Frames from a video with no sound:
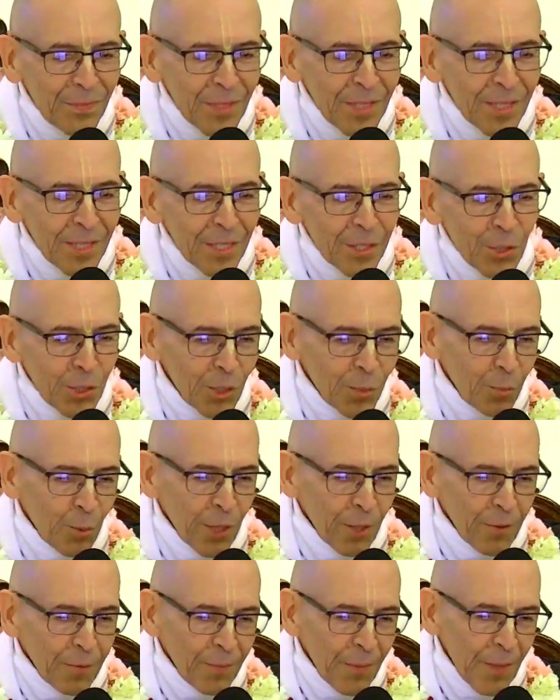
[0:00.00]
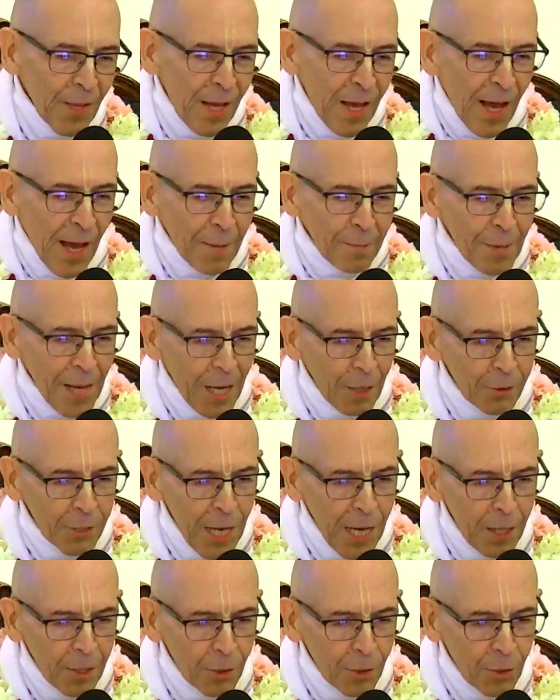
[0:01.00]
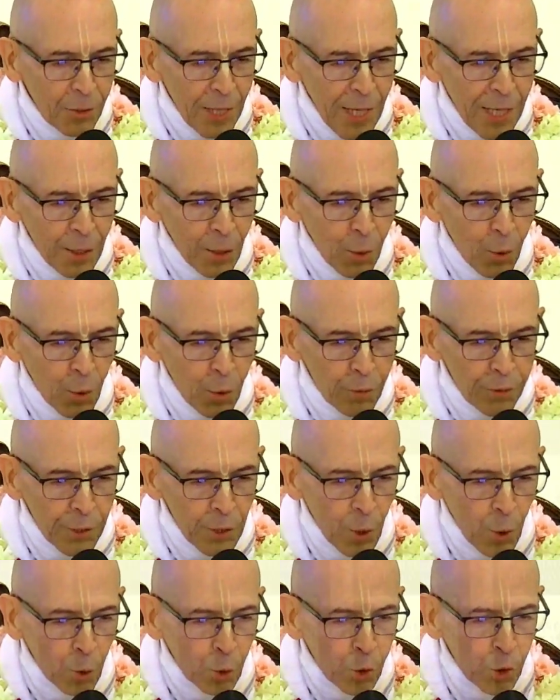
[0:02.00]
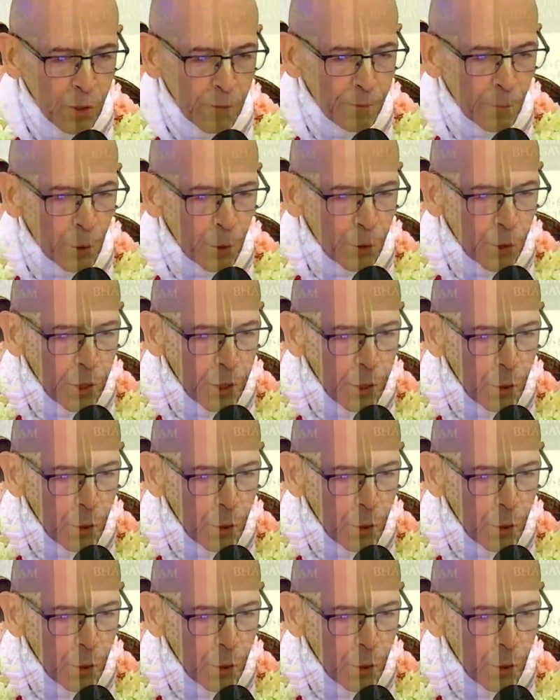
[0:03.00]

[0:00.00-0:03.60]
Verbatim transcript: So, this prayer I bow down to that Lord, the ocean of mercy,